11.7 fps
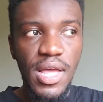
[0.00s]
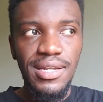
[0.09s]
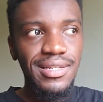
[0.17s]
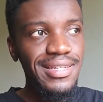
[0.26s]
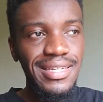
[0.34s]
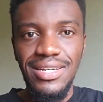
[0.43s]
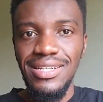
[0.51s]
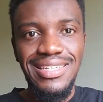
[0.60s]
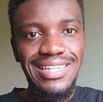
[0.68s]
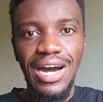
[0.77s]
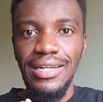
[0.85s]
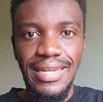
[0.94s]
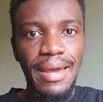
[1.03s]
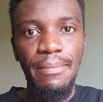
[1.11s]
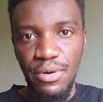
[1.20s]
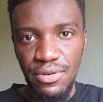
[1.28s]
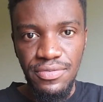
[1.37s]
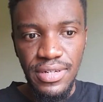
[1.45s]
nearly goddamn
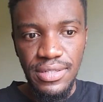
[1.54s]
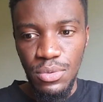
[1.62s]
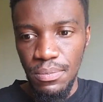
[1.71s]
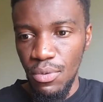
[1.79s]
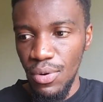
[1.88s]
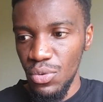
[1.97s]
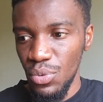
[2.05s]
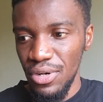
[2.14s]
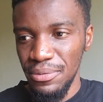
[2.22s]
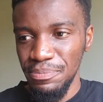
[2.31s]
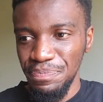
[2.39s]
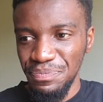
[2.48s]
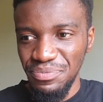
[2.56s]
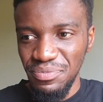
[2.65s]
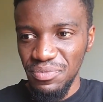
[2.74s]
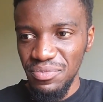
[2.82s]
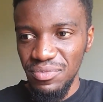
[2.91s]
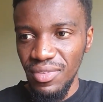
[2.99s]
perfect to a point where
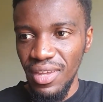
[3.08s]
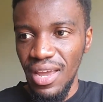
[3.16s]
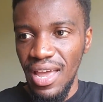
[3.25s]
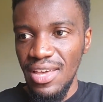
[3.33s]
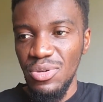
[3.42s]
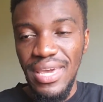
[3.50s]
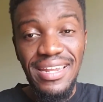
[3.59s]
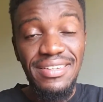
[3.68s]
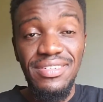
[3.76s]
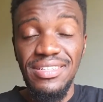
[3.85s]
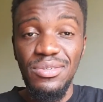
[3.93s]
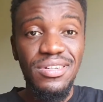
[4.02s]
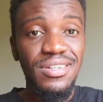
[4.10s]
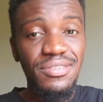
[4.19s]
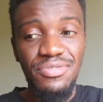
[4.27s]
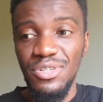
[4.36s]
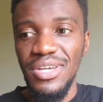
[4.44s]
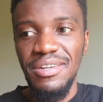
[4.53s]
you can't even tell the
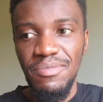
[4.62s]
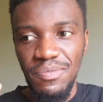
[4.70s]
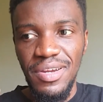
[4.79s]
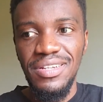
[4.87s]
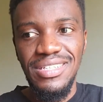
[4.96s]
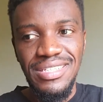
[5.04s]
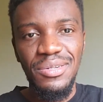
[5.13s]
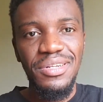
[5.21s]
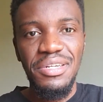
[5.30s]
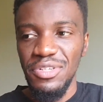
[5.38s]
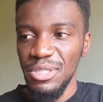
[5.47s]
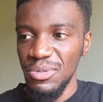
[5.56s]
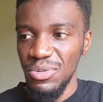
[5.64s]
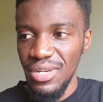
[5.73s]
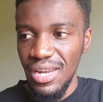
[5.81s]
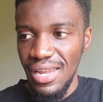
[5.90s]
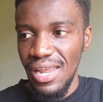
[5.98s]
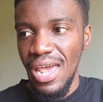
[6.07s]
difference. You can barely tell the difference between
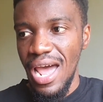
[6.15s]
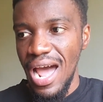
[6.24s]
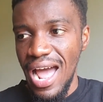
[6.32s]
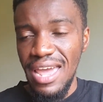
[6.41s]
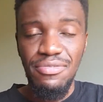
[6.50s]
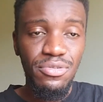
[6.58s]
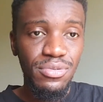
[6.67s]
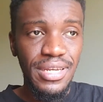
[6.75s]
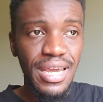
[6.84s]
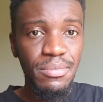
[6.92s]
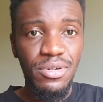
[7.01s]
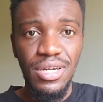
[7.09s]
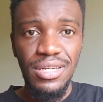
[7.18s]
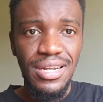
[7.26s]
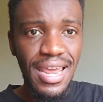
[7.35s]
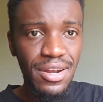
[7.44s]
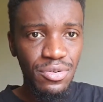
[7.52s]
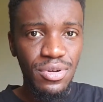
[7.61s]
an iPhone camera and an
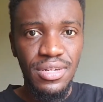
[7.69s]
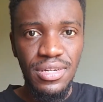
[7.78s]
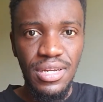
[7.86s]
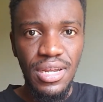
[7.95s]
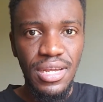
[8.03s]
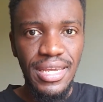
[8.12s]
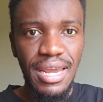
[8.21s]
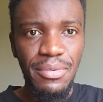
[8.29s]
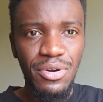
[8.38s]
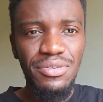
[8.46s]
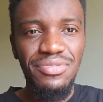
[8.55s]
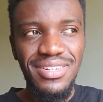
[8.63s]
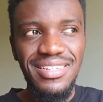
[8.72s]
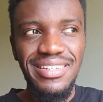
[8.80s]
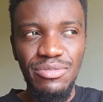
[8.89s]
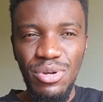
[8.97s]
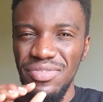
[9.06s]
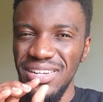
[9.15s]
Android camera,
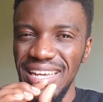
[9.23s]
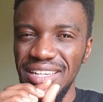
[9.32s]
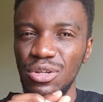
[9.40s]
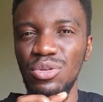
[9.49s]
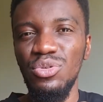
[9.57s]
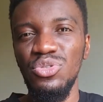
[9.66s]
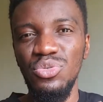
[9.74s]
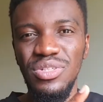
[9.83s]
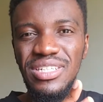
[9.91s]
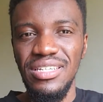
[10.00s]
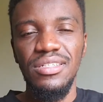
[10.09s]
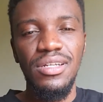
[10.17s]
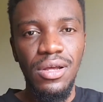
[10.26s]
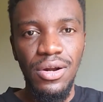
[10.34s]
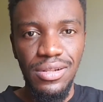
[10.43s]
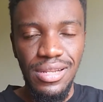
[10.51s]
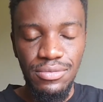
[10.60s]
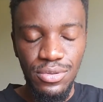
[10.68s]
even getting close to
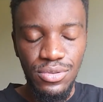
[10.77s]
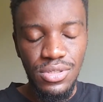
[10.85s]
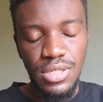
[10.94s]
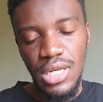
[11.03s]
DSLR levels.